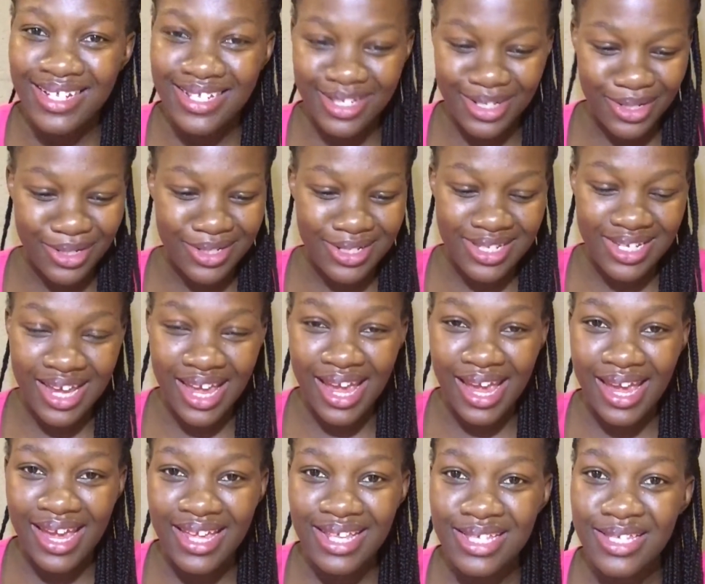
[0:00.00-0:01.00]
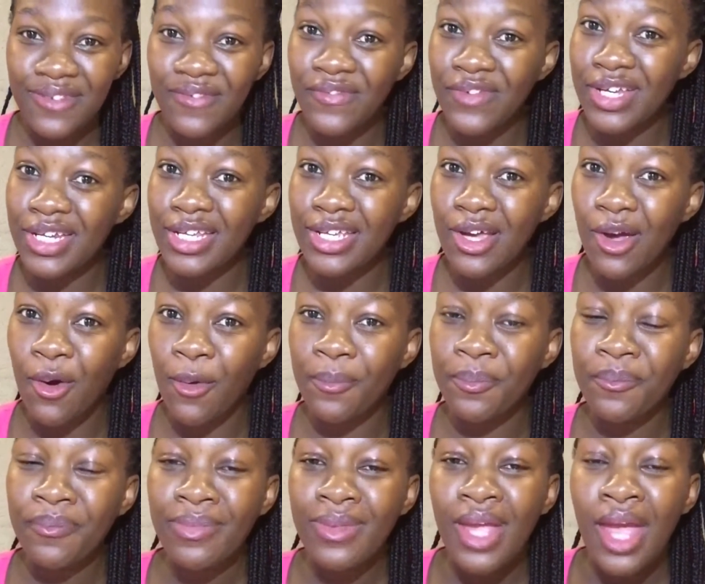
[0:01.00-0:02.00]
Today's
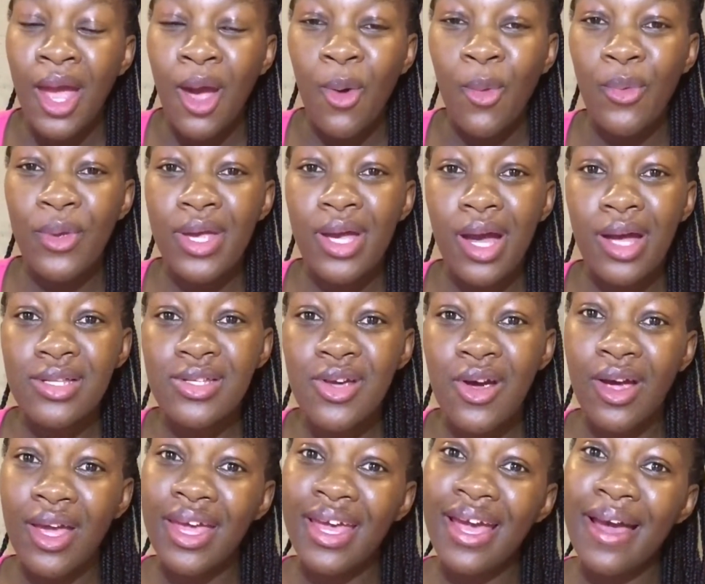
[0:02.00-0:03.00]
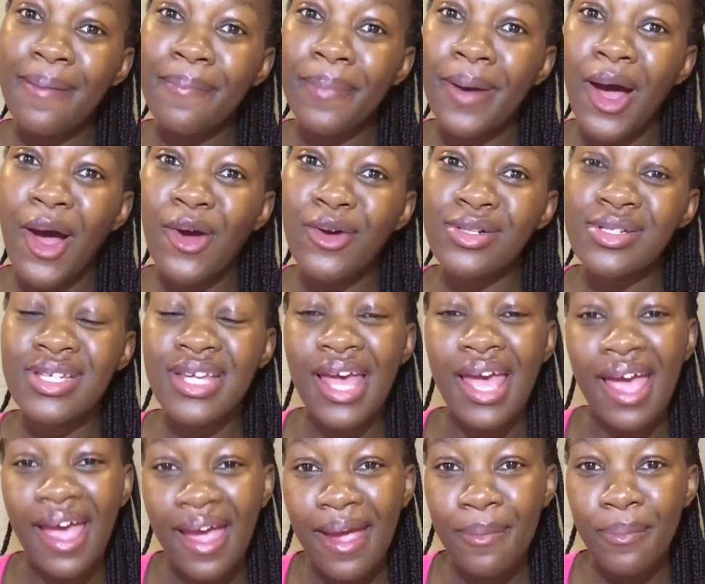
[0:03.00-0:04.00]
video, we are talking about
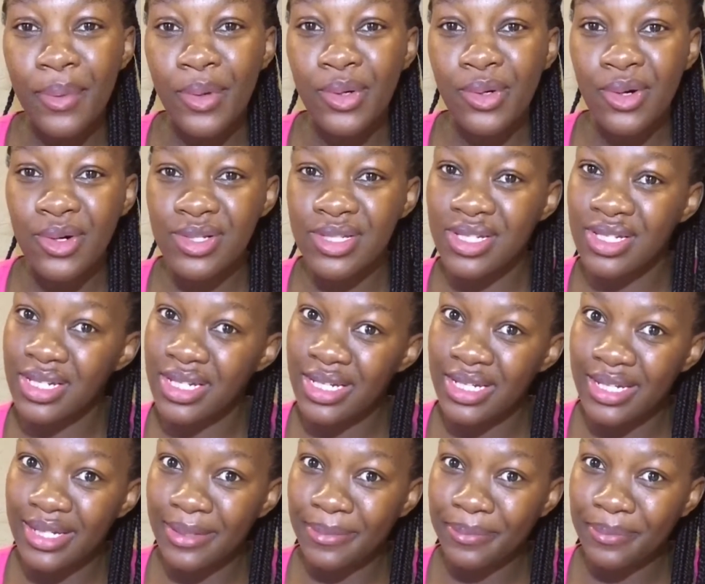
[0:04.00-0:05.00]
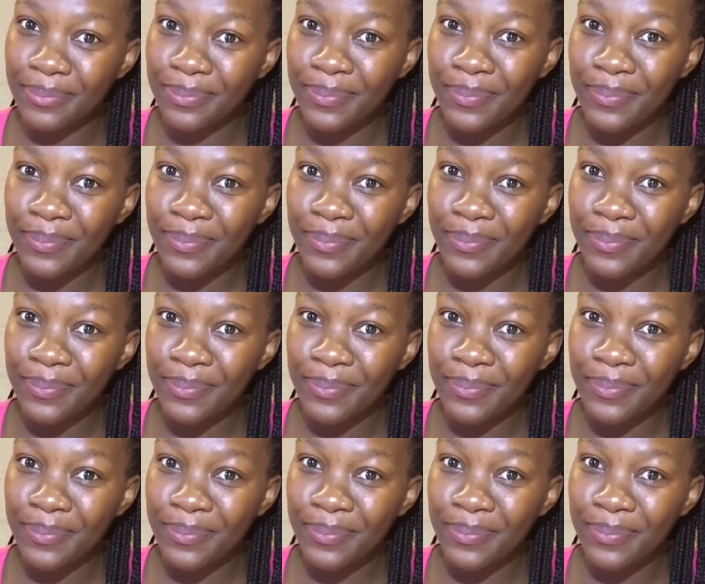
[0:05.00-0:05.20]
hair porosity.